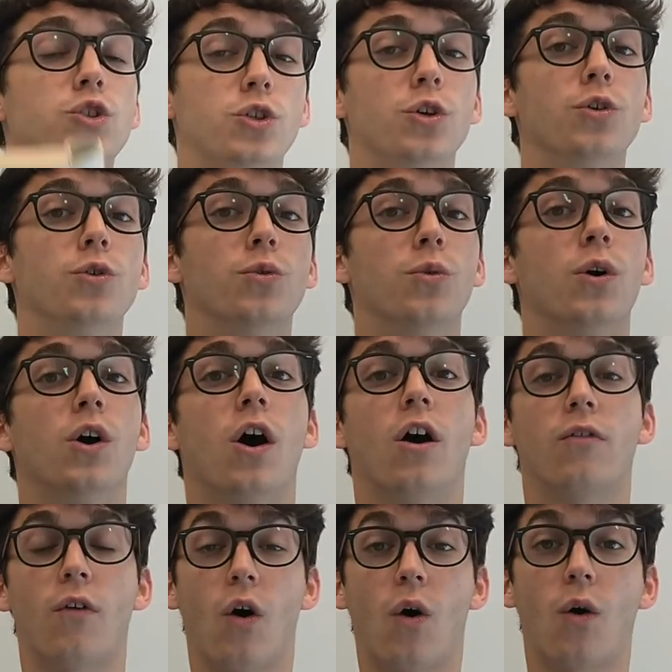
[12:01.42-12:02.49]
two
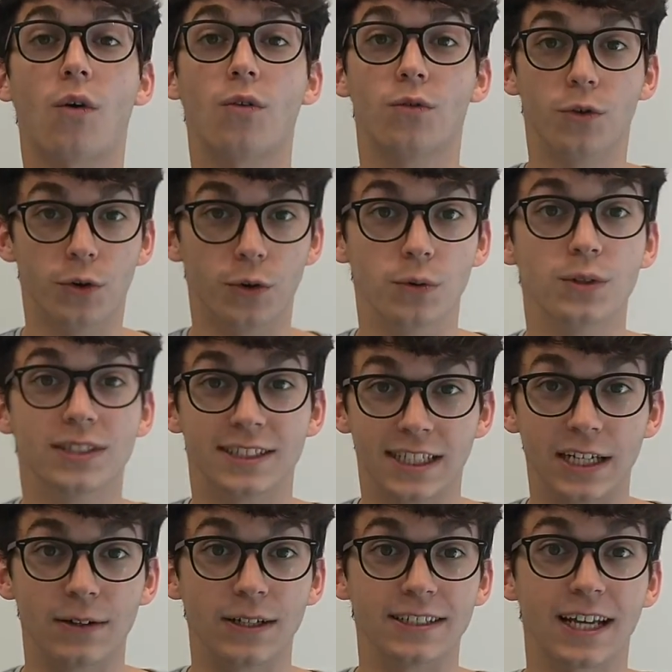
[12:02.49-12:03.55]
of our new
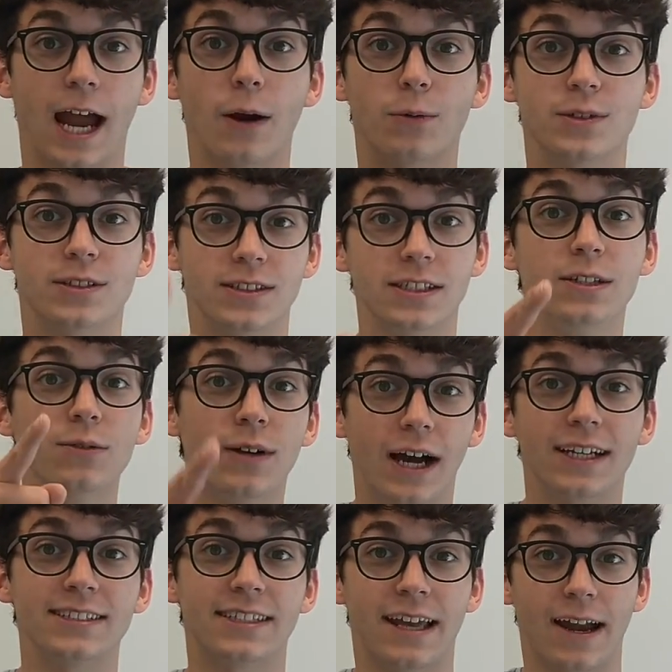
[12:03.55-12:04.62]
series. I will see you
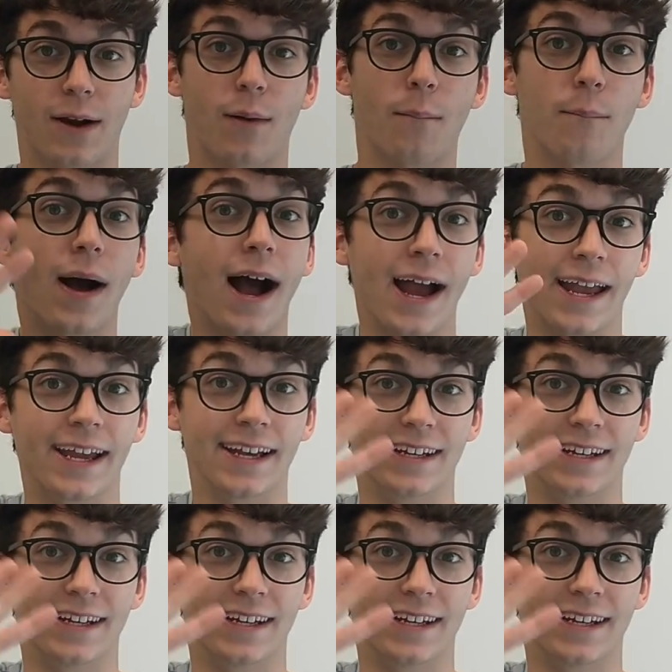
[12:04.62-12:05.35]
guys there. Bye.